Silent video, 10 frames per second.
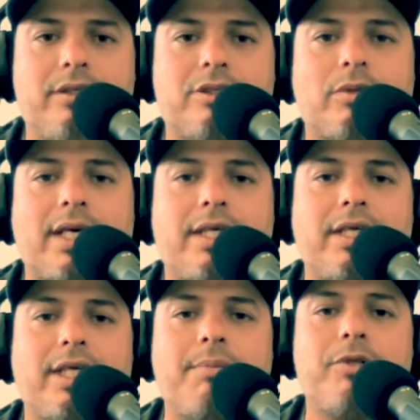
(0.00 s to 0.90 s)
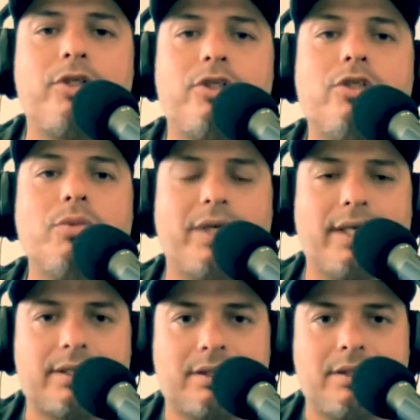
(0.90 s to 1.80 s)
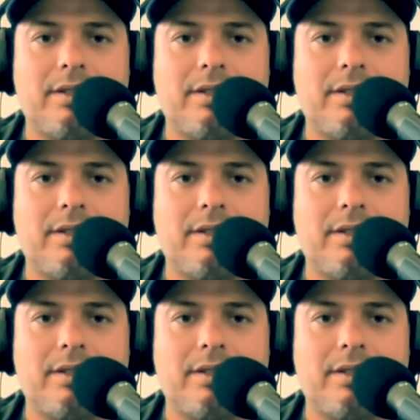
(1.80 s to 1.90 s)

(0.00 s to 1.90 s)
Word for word: so I can keep doing it.